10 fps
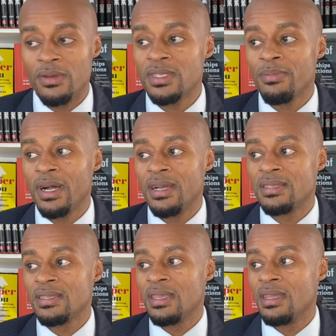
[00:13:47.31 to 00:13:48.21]
This
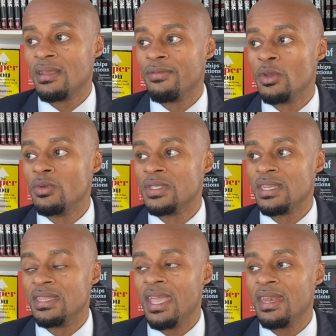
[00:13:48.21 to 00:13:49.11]
applies to any of you who's in
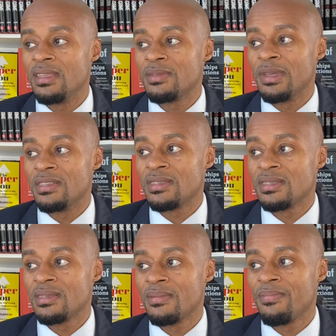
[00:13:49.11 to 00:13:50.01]
the dating
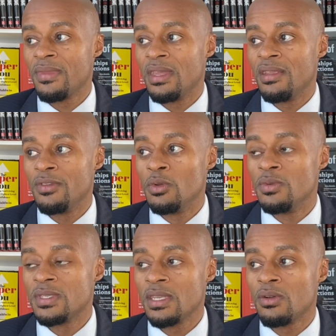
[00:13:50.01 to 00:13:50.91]
space, any of you
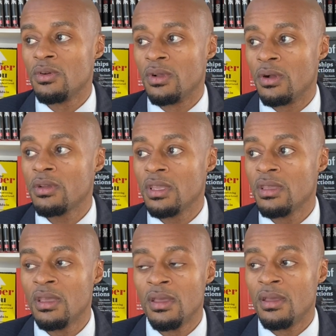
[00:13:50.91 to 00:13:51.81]
who's single and
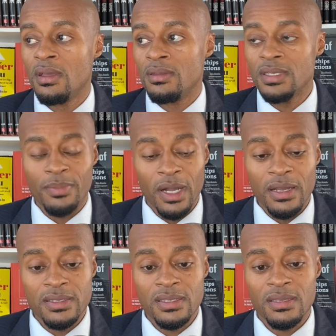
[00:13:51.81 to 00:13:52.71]
looking, this
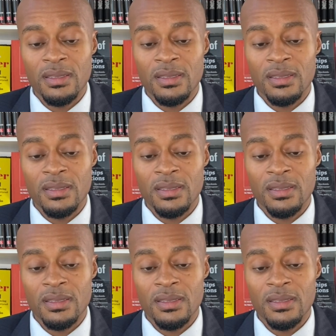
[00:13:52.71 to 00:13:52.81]
applies.